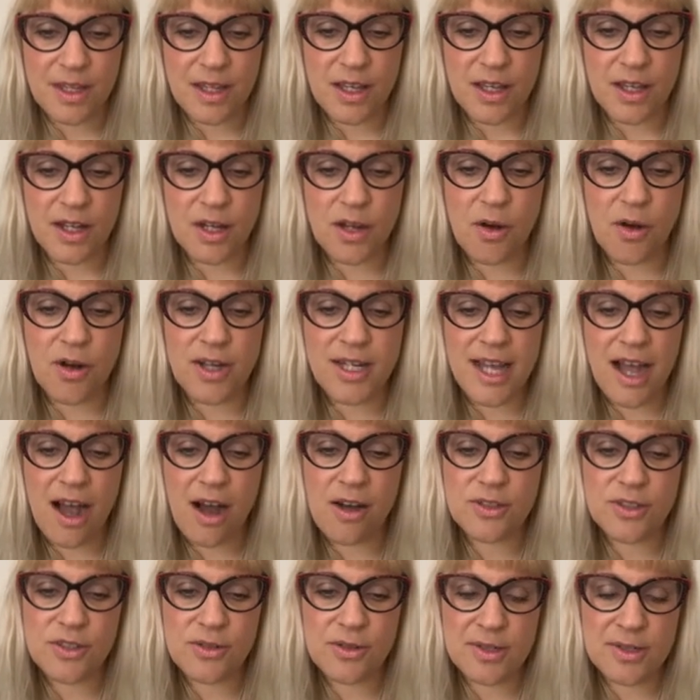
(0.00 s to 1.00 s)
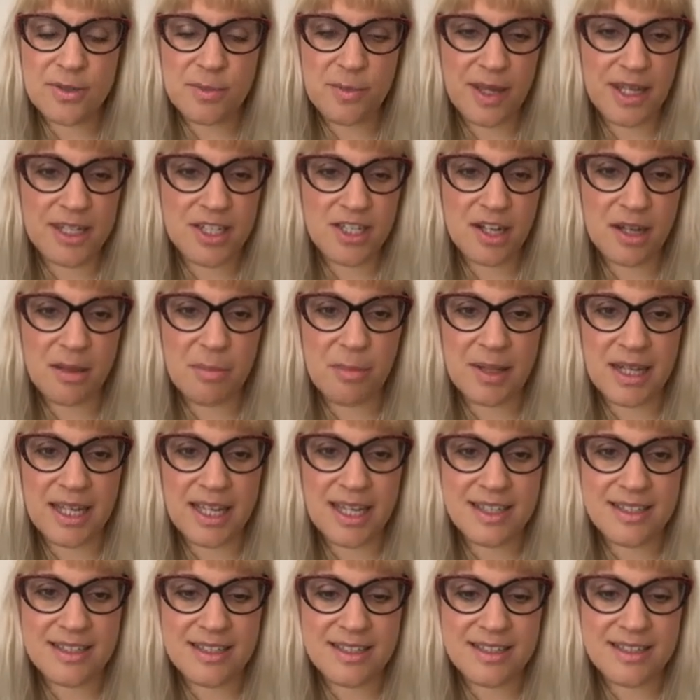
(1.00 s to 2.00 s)
Go now to a special
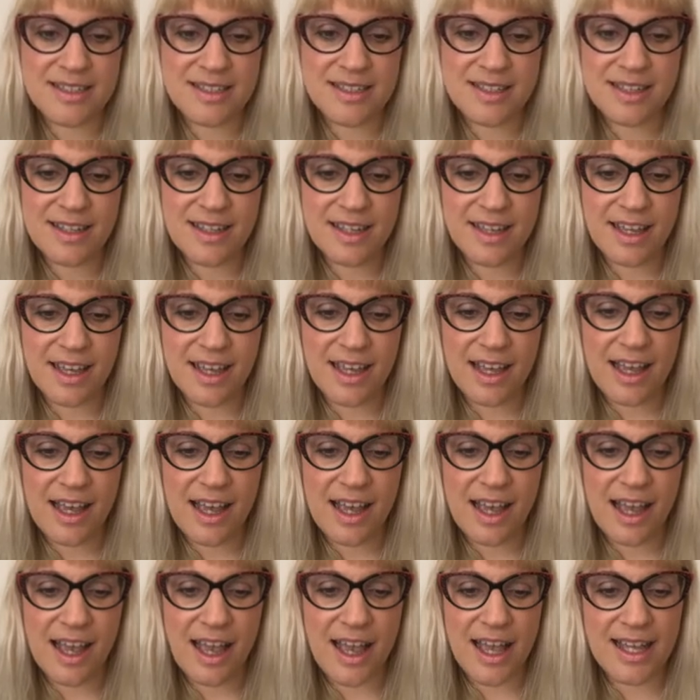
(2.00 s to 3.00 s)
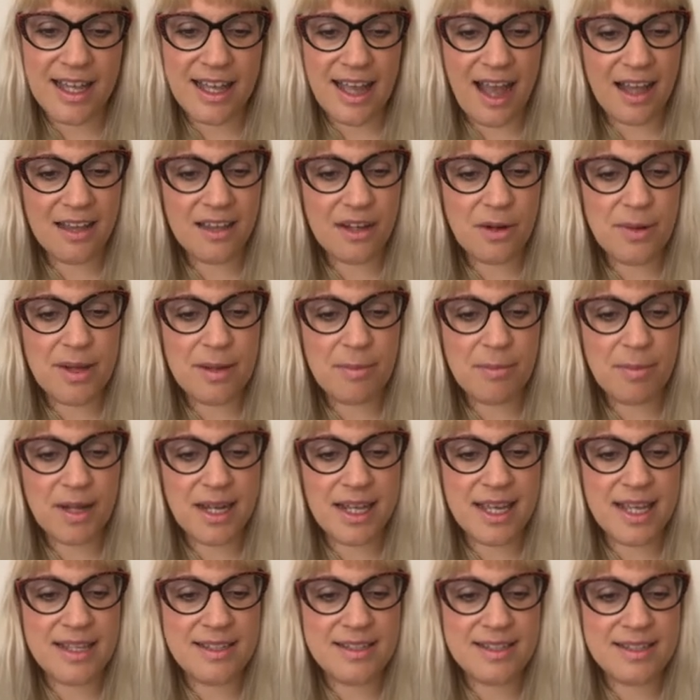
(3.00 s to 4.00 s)
place, a gathering
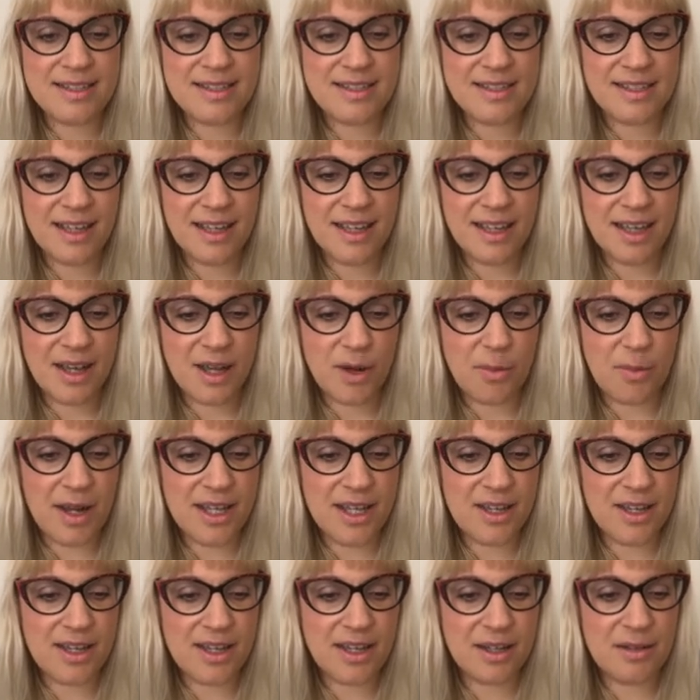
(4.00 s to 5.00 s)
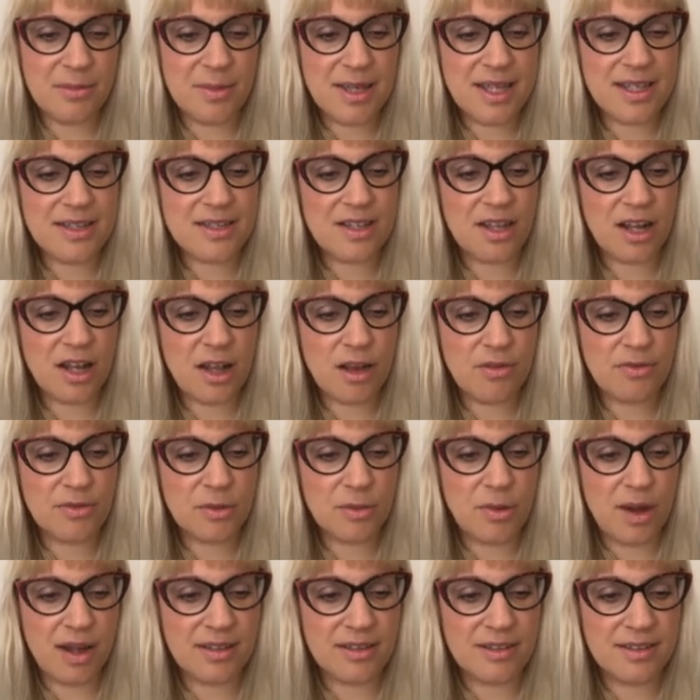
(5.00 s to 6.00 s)
place where you can meet your loved
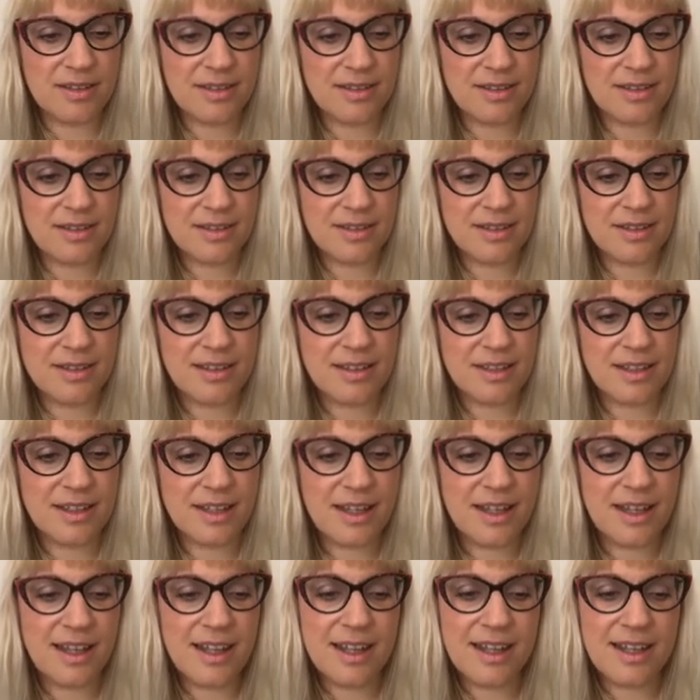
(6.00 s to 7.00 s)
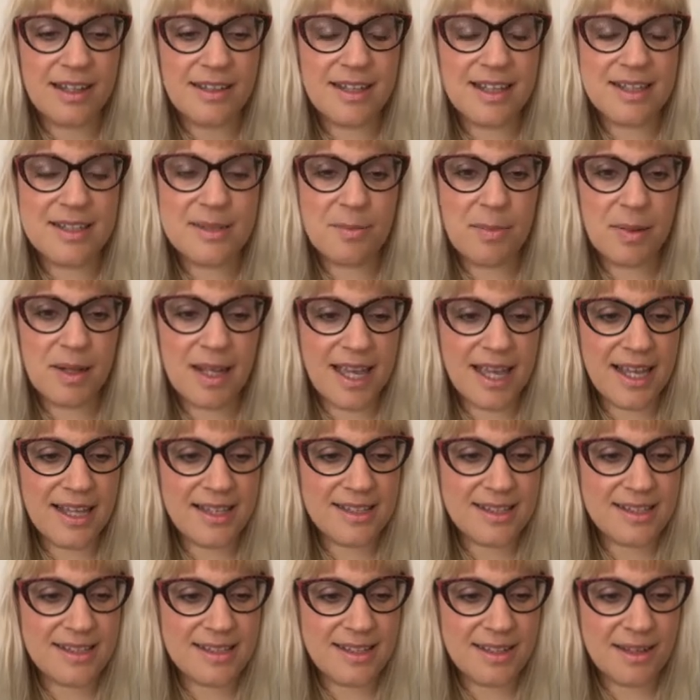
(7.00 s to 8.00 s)
one. This
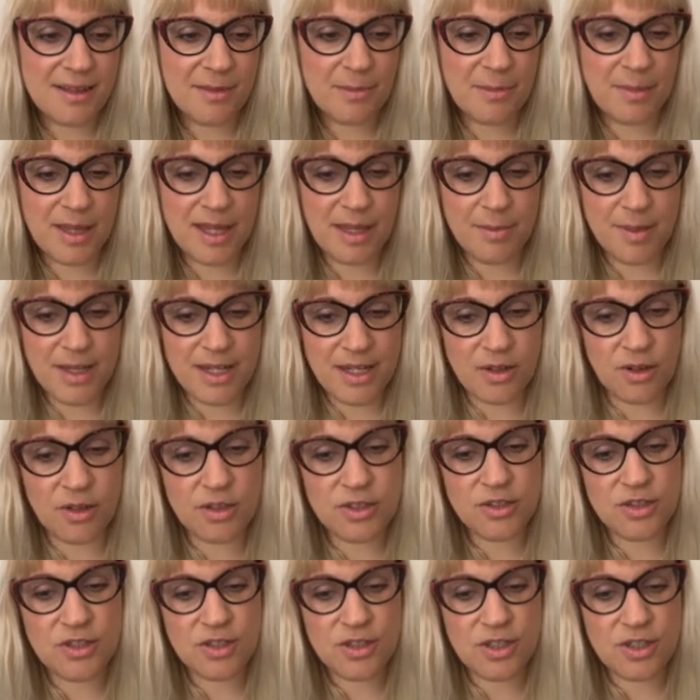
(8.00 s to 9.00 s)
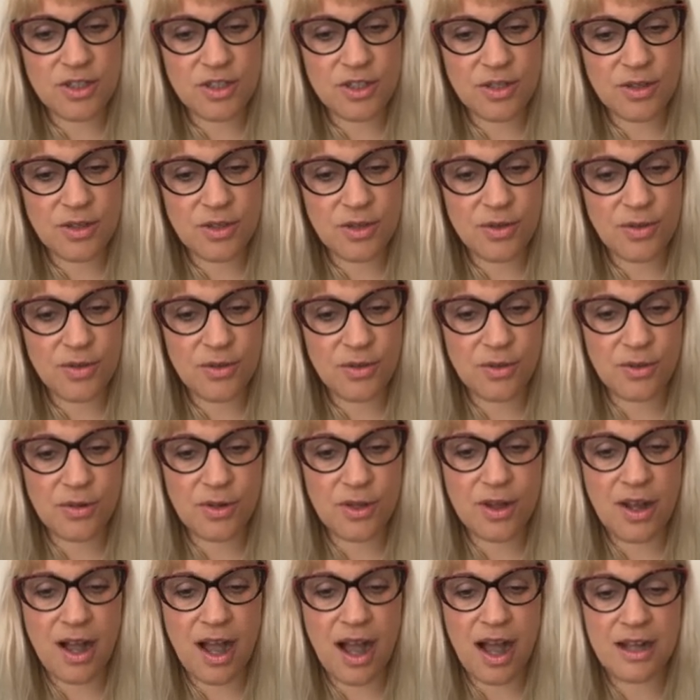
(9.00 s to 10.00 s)
place may be known to you through
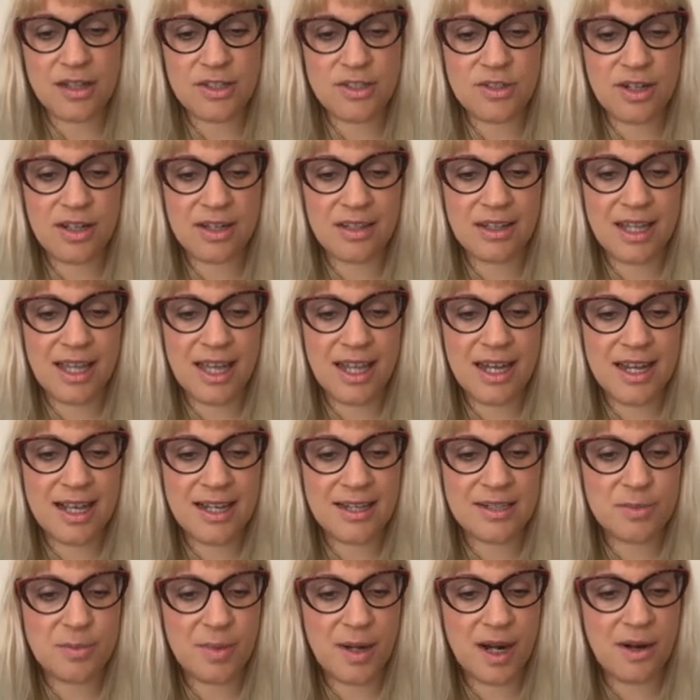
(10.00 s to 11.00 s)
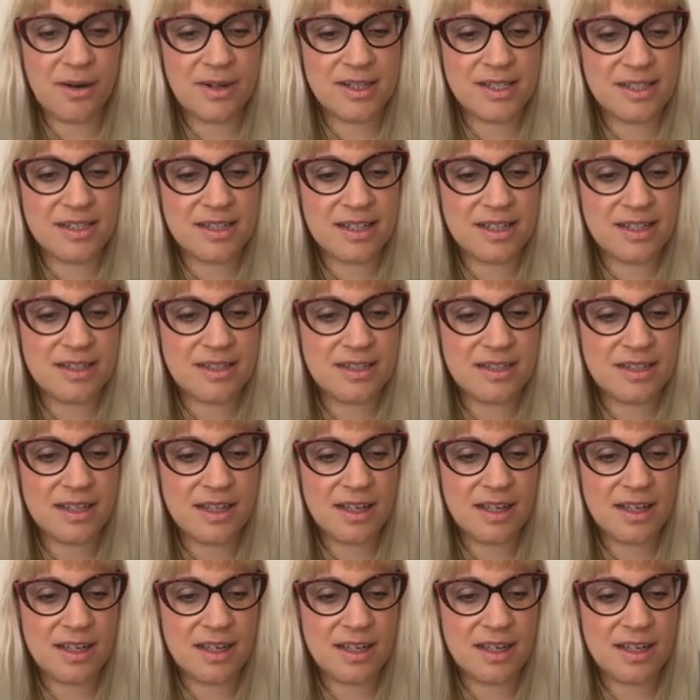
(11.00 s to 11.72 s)
your actual daily experiences,